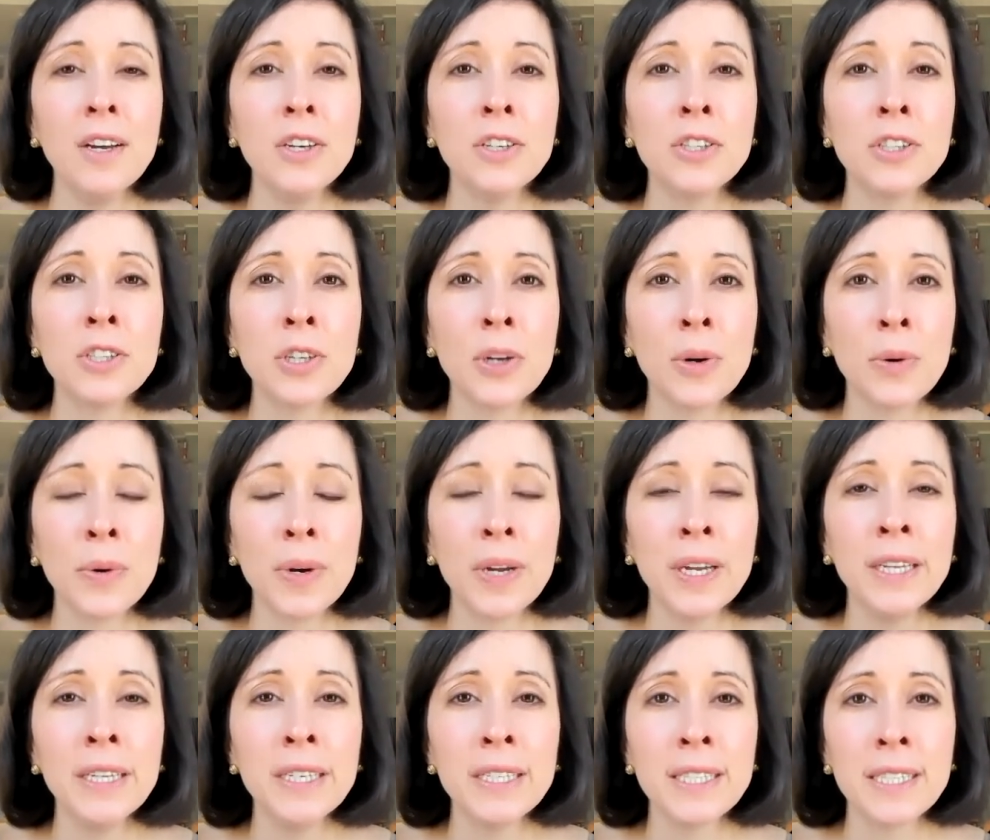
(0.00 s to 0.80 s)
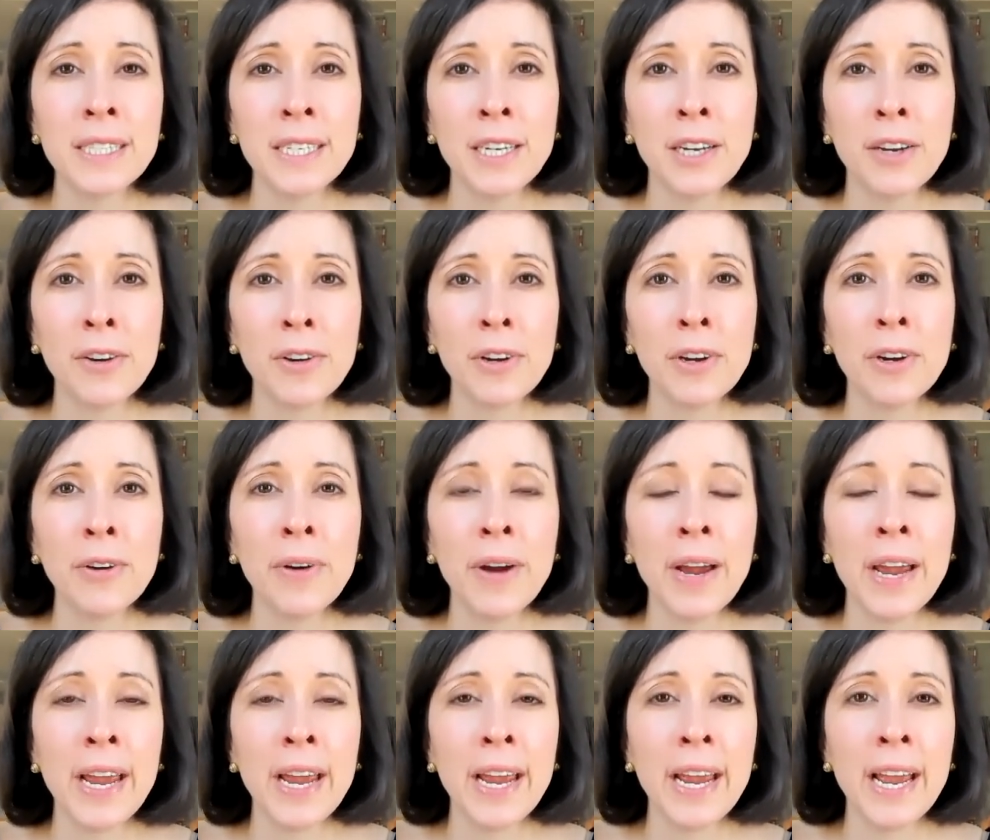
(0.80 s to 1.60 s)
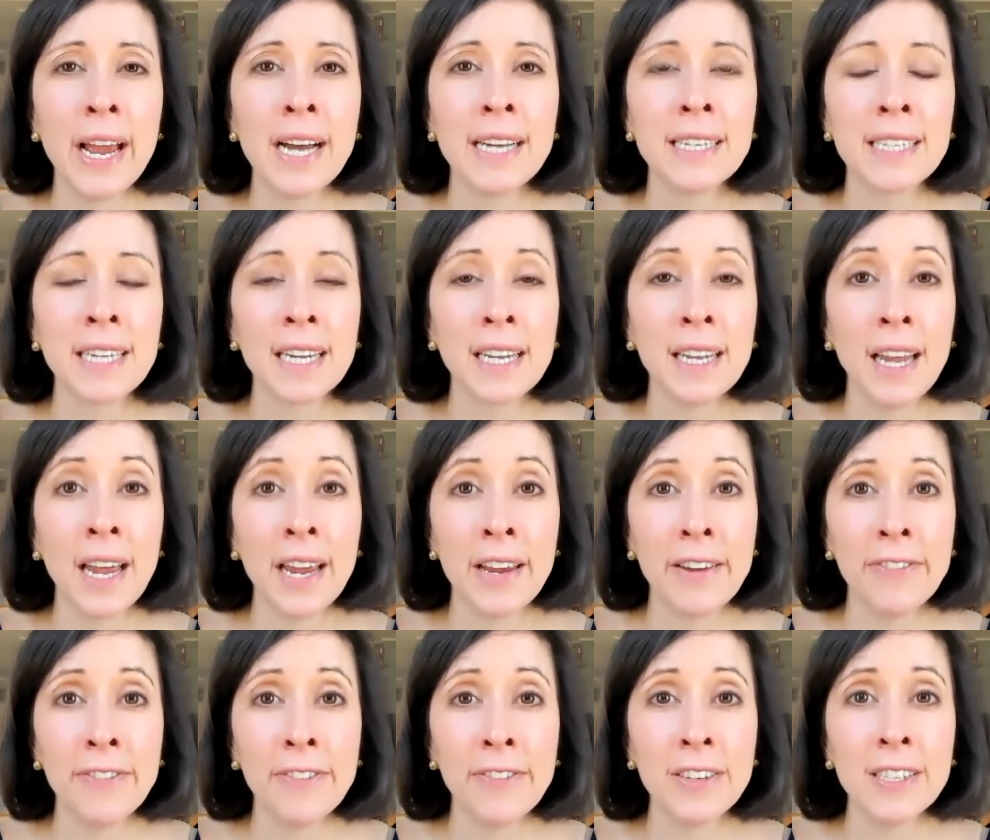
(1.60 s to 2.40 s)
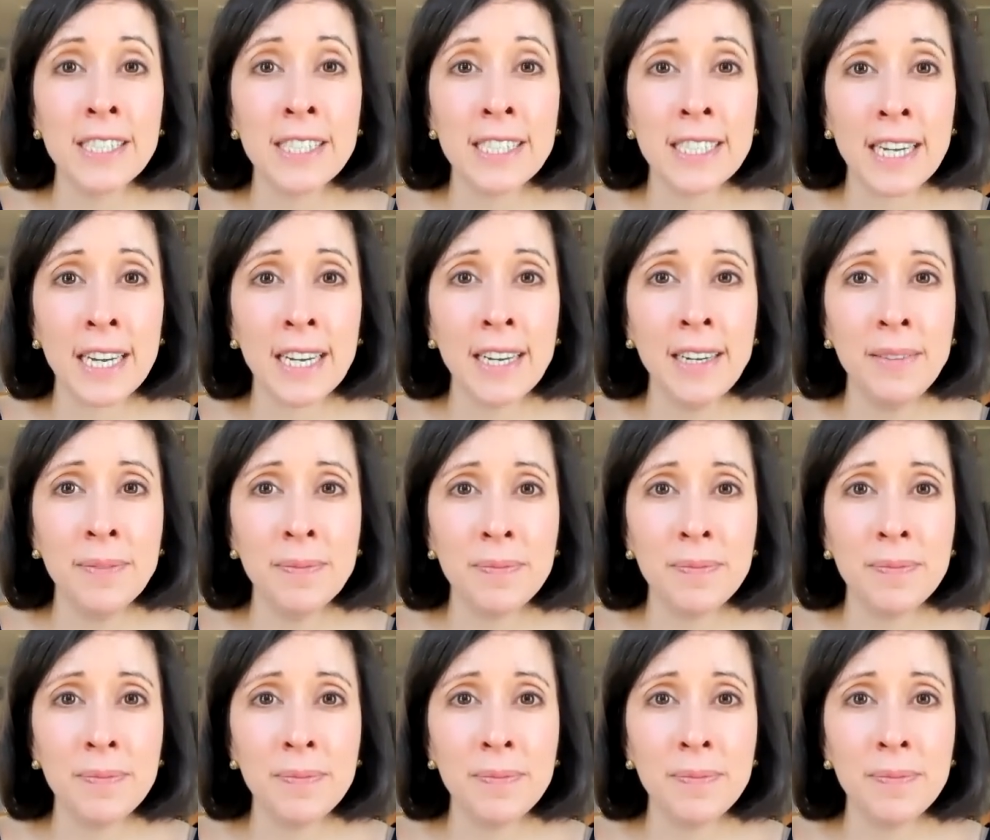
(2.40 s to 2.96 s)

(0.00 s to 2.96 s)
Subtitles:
So in the scenario, A has a life estate.